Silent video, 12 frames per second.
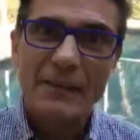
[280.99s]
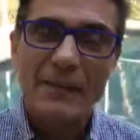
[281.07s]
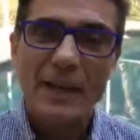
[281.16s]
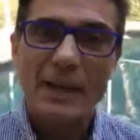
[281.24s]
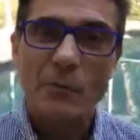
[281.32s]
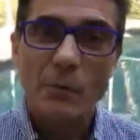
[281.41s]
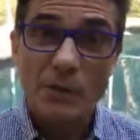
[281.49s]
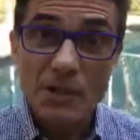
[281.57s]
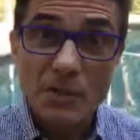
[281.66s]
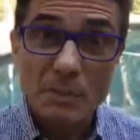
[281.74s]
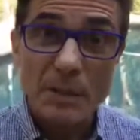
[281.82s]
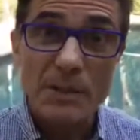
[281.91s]
that really
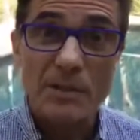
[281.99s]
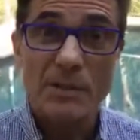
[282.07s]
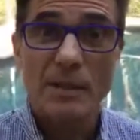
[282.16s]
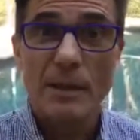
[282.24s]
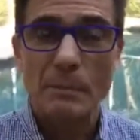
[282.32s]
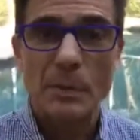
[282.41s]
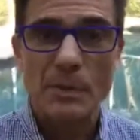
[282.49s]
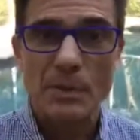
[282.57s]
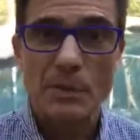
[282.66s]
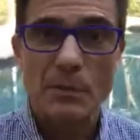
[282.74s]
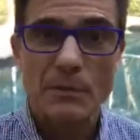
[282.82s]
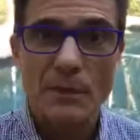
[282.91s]
speaks to that
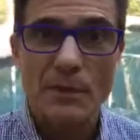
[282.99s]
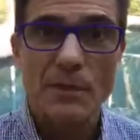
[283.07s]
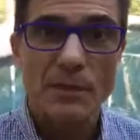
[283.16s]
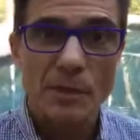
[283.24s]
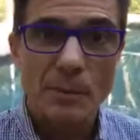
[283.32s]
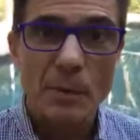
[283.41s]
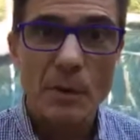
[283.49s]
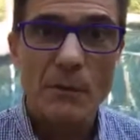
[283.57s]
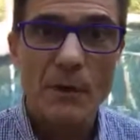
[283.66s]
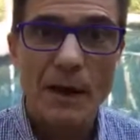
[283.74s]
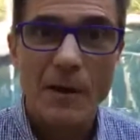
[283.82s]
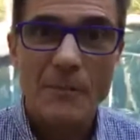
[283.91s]
person who's visiting your
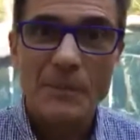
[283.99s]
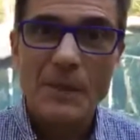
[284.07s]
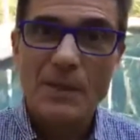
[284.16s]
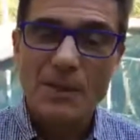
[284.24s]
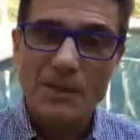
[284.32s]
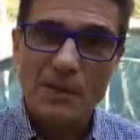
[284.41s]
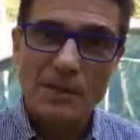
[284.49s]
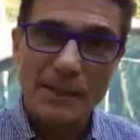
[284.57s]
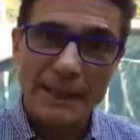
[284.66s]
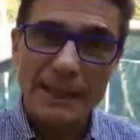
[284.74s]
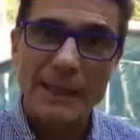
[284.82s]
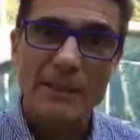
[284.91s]
profile so that
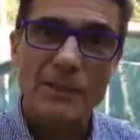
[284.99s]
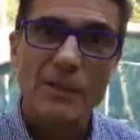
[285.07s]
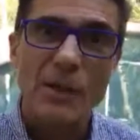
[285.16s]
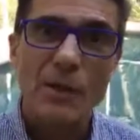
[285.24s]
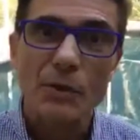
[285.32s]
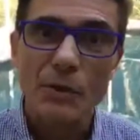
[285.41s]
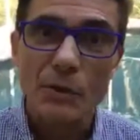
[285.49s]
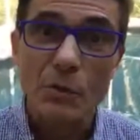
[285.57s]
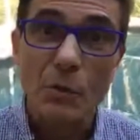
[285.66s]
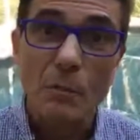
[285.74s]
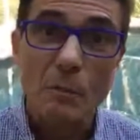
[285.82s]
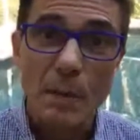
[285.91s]
they can get to know
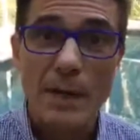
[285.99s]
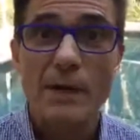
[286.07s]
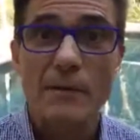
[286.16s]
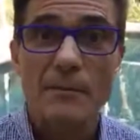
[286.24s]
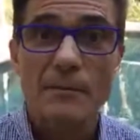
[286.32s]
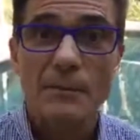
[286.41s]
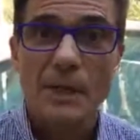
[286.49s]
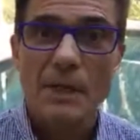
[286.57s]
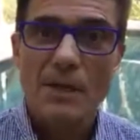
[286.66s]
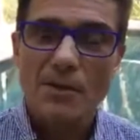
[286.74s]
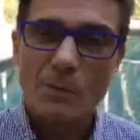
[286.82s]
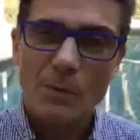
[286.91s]
you better.
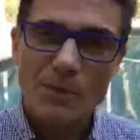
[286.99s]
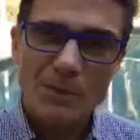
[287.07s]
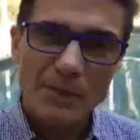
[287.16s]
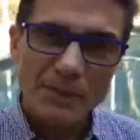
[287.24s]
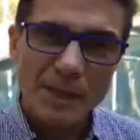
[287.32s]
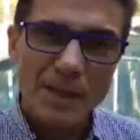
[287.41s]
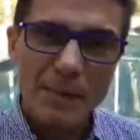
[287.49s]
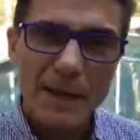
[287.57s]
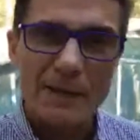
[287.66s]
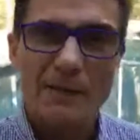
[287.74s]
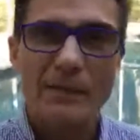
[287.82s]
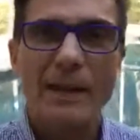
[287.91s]
So I want you to think
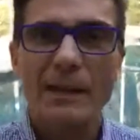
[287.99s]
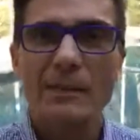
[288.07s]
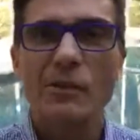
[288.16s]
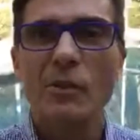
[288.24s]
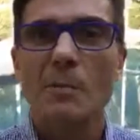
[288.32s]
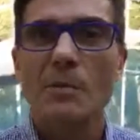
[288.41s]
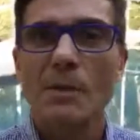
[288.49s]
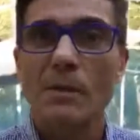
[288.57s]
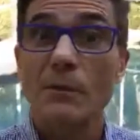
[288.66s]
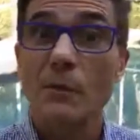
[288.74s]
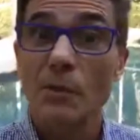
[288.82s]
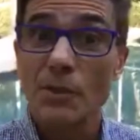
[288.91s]
about it, that in terms
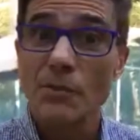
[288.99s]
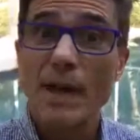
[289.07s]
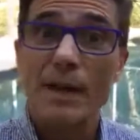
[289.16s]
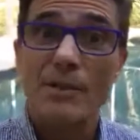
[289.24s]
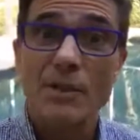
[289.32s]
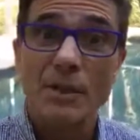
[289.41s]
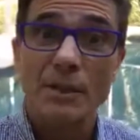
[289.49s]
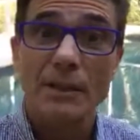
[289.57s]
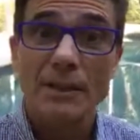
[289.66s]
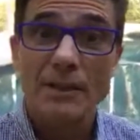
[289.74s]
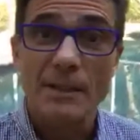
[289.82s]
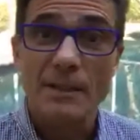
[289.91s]
of your strategy on
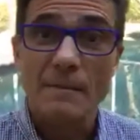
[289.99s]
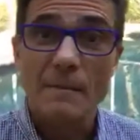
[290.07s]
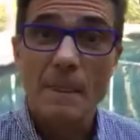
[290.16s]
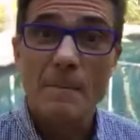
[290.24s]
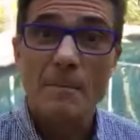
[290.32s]
LinkedIn,